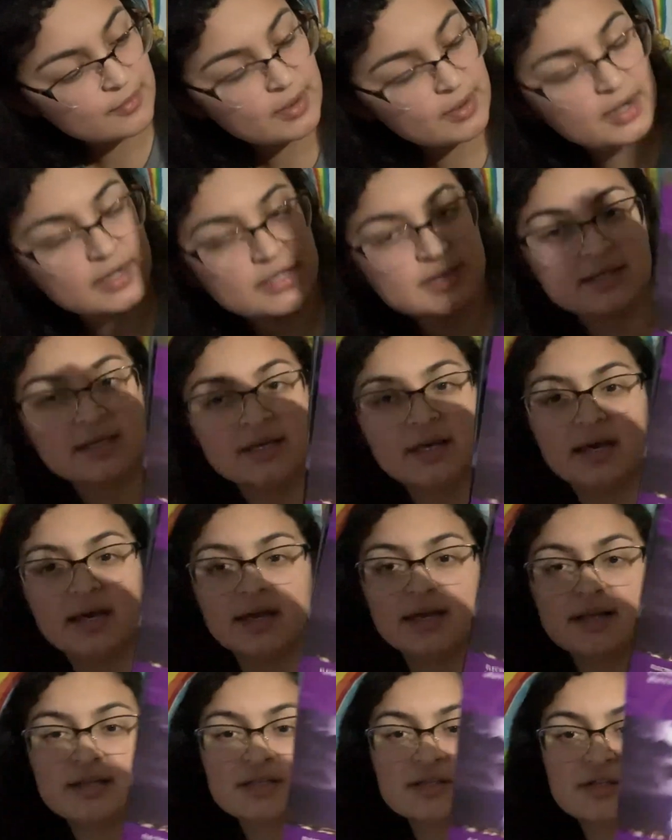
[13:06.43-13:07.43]
words
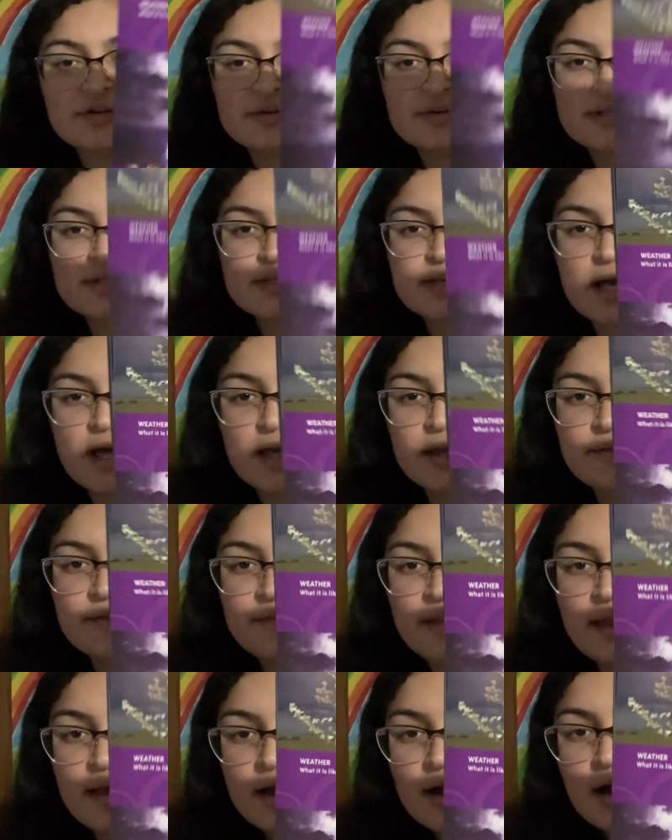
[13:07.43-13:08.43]
again, so it's kind
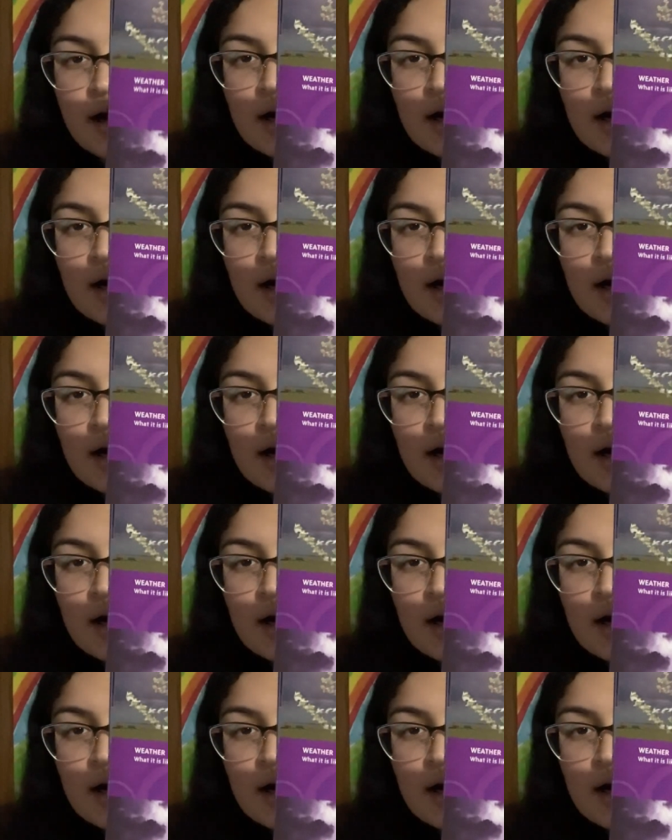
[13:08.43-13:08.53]
of like our